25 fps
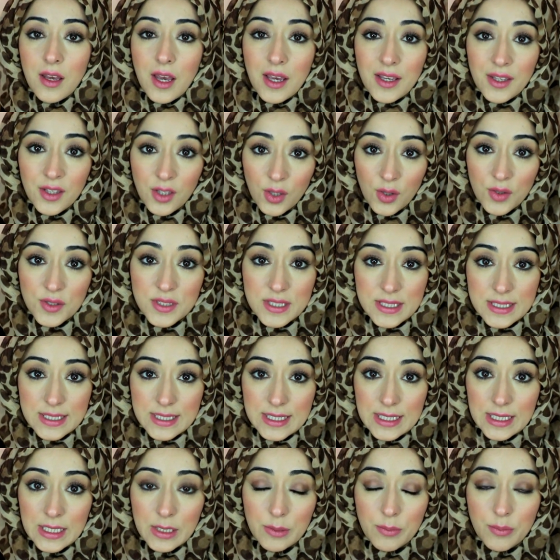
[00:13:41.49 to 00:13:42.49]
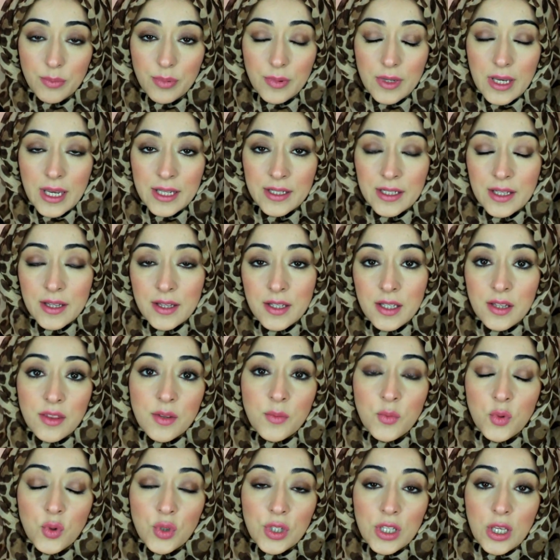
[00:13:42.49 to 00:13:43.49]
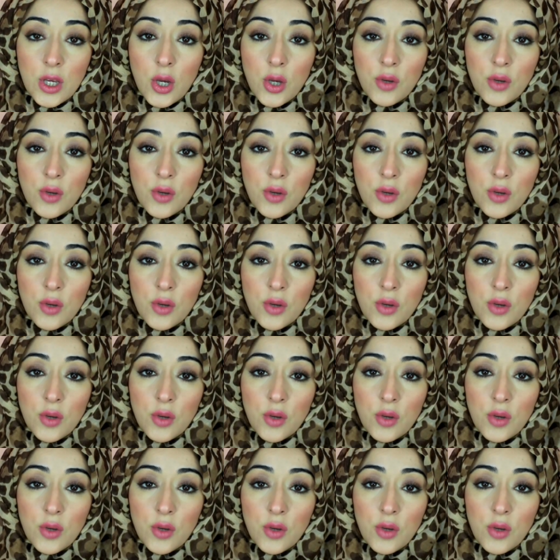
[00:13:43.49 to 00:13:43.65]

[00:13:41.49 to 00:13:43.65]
I can go to sleep, and then in the morning,